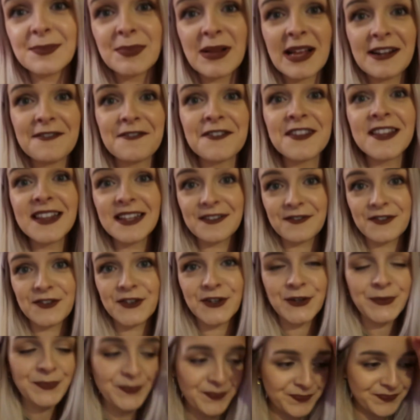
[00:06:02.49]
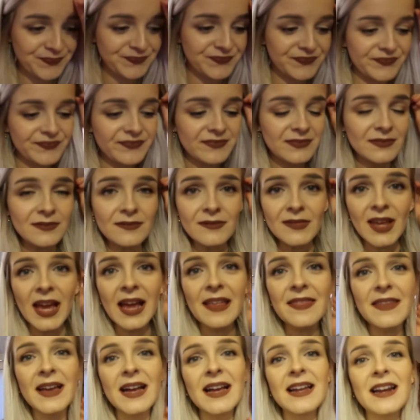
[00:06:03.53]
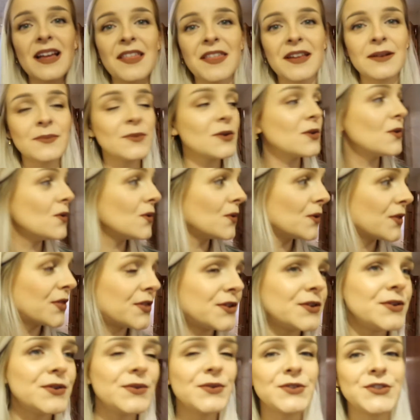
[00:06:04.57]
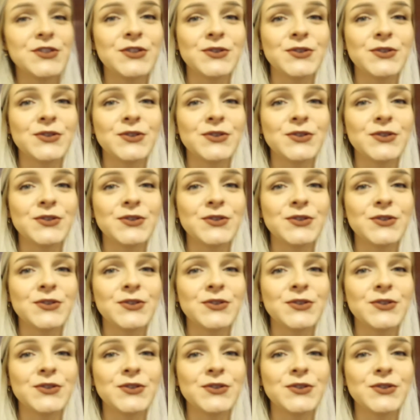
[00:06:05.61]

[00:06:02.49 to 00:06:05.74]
the plan for the living room. And then I think we'll go through